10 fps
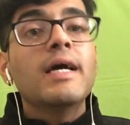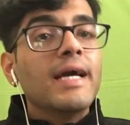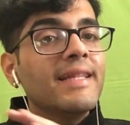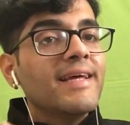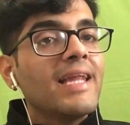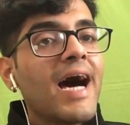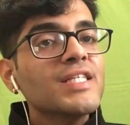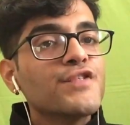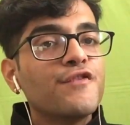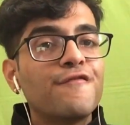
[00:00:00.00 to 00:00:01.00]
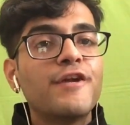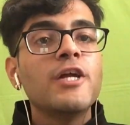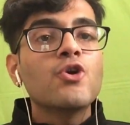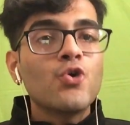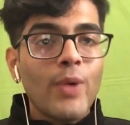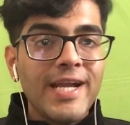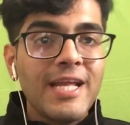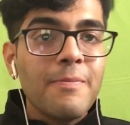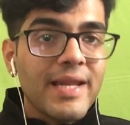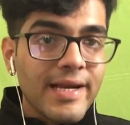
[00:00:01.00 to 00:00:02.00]
In the last 15 to 20
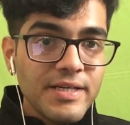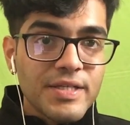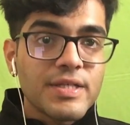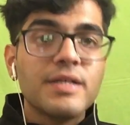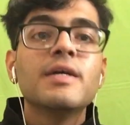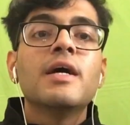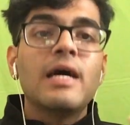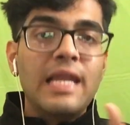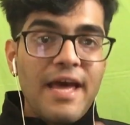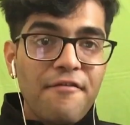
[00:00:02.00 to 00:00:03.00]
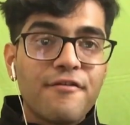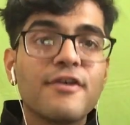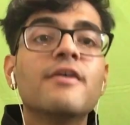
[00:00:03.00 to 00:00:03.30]
minutes left,